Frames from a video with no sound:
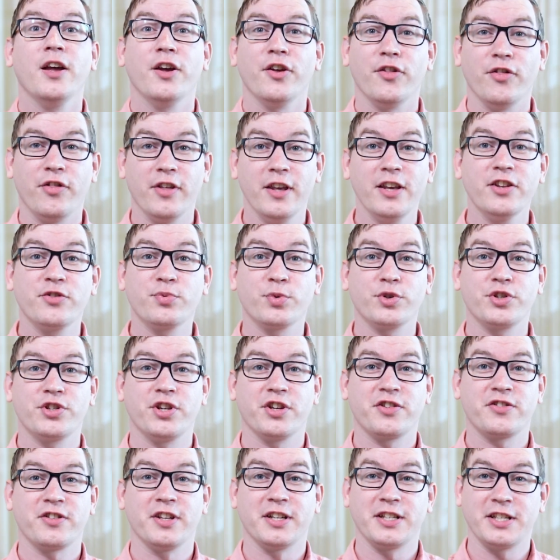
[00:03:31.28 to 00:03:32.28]
These were
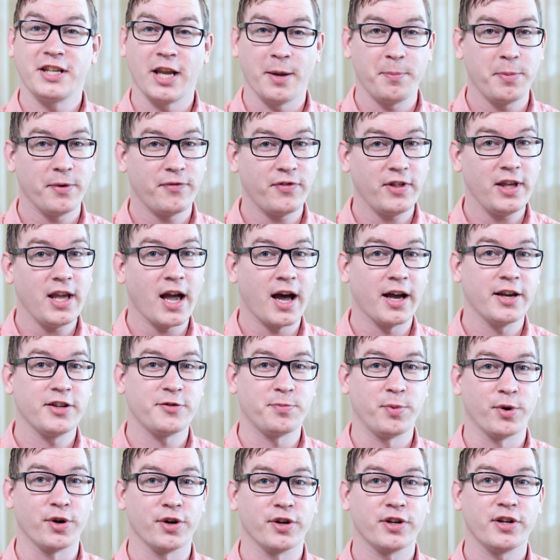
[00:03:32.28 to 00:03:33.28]
just the tip of the
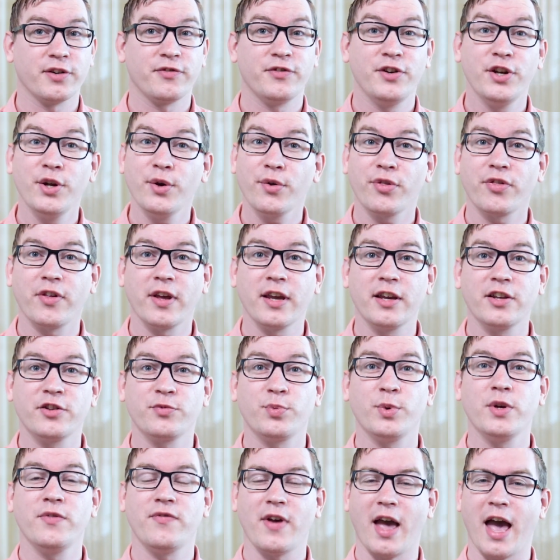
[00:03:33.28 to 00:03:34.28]
iceberg of new things
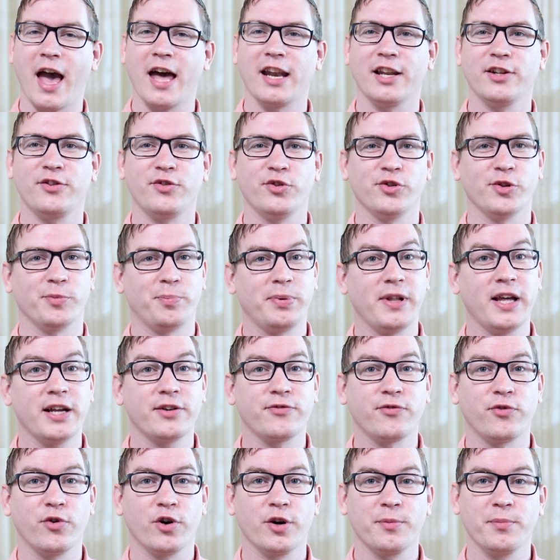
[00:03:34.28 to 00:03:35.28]
we've added to the
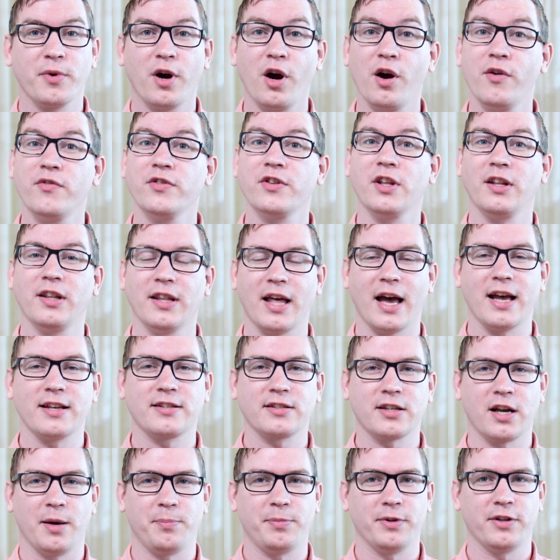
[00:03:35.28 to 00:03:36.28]
platform over the
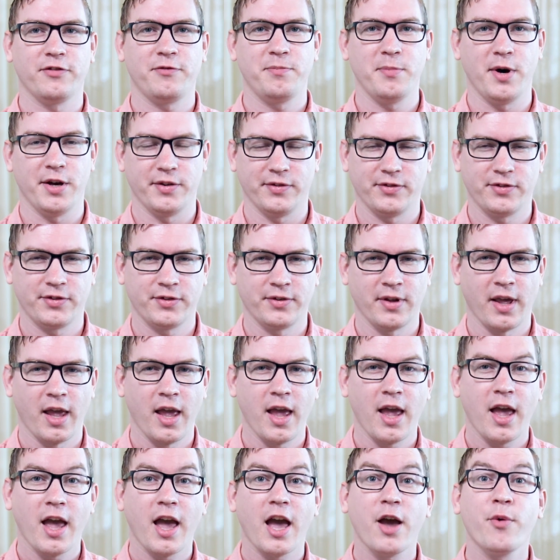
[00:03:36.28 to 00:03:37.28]
last couple of months.
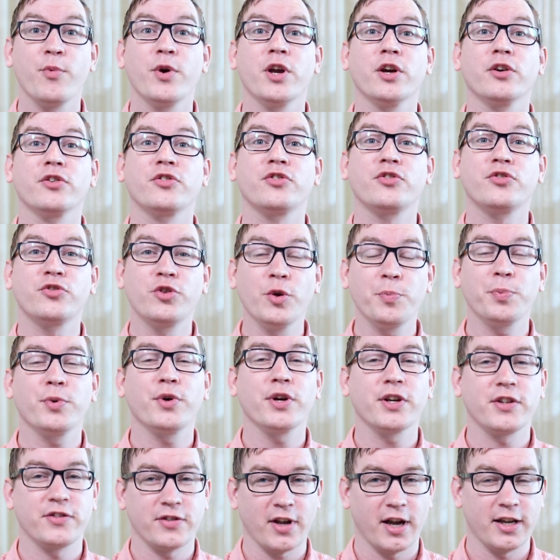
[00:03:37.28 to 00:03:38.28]
And we are super
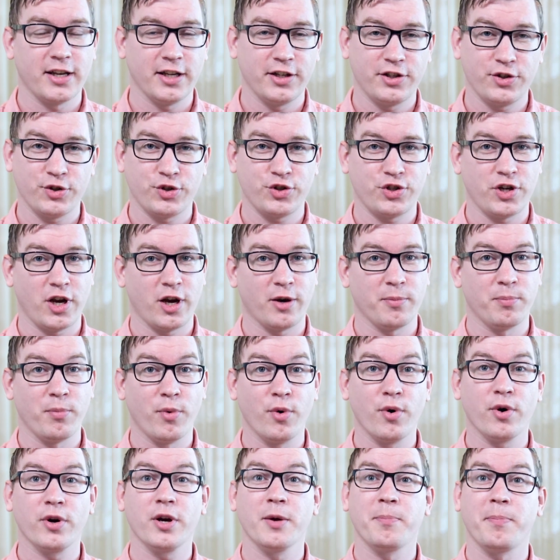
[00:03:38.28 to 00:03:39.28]
excited to share
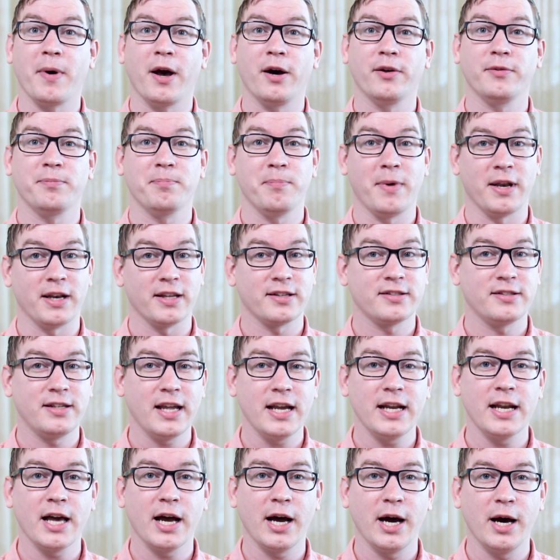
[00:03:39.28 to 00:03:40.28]
more about Mendix
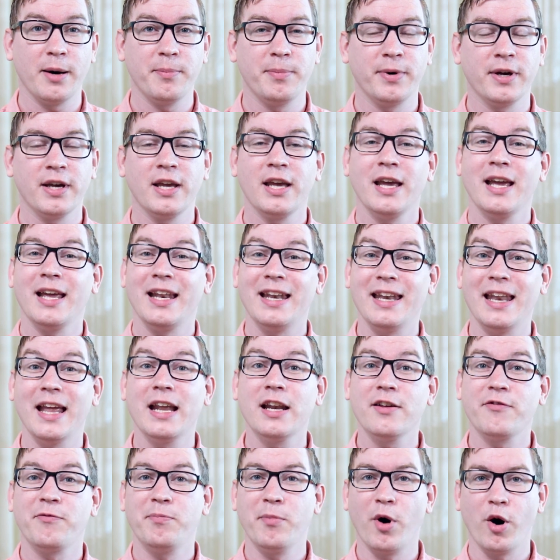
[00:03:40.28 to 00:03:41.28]
Data Hub,
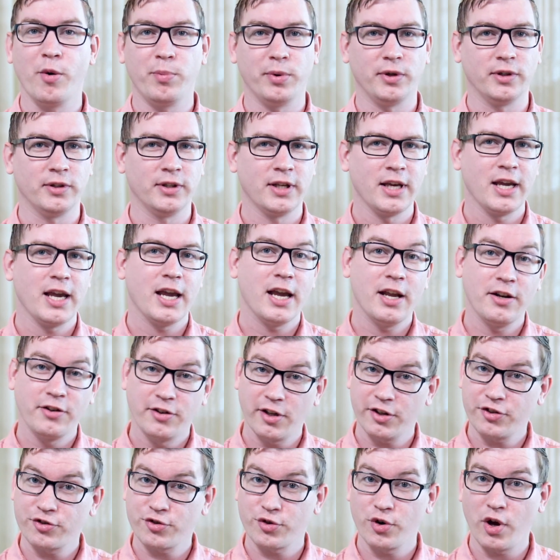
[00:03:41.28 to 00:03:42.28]
native mobile,
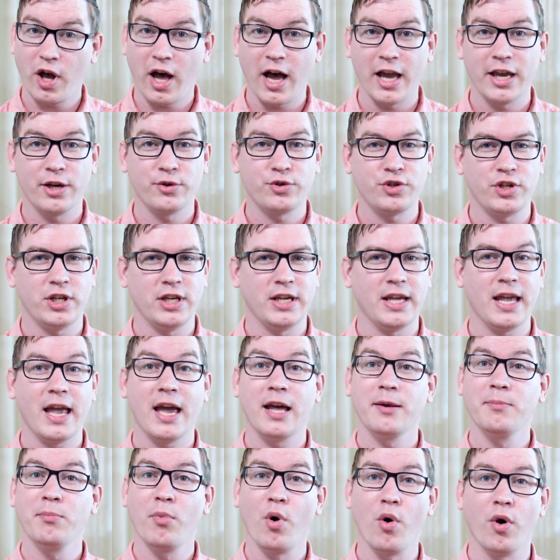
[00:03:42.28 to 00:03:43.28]
industrial IoT,
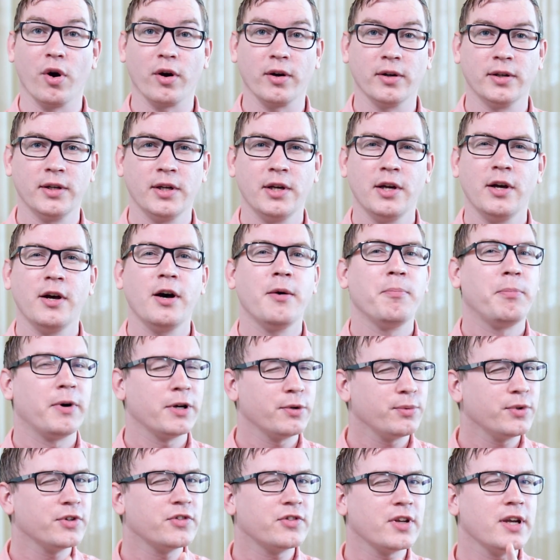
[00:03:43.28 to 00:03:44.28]
and more. But
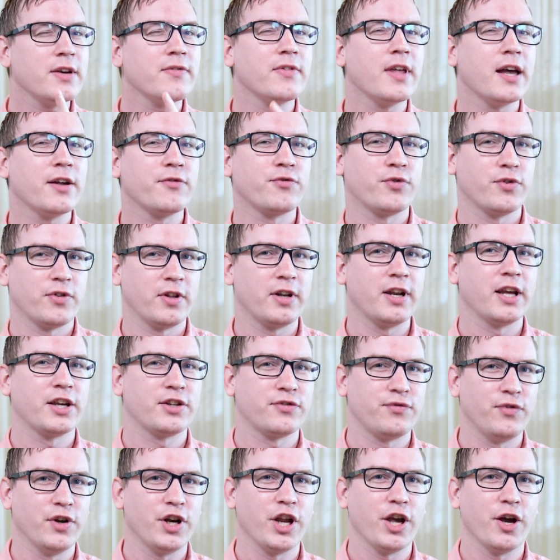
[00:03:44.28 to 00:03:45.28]
we'll save that for the
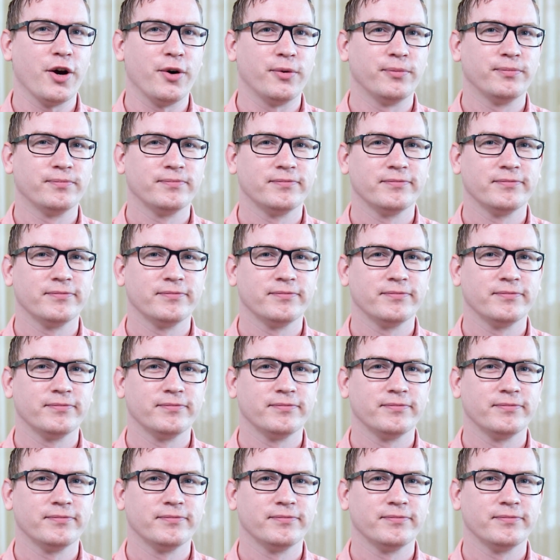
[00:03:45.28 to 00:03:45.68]
next video.